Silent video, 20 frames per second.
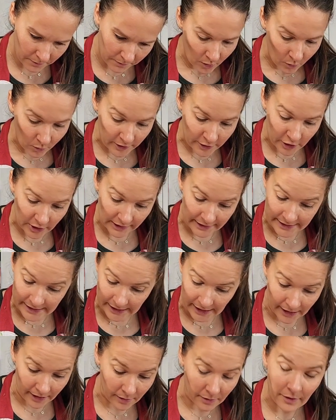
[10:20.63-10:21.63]
Which,
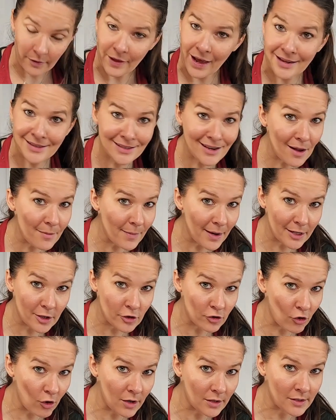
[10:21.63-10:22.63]
listen, that's not my
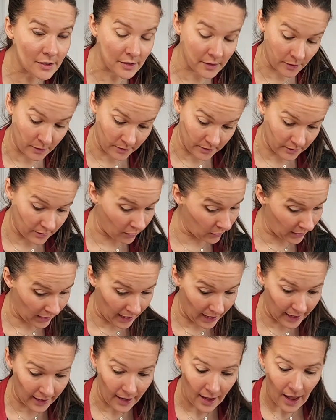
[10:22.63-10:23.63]
strong suit,
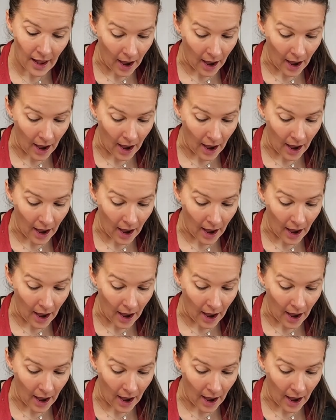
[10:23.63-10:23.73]
okay?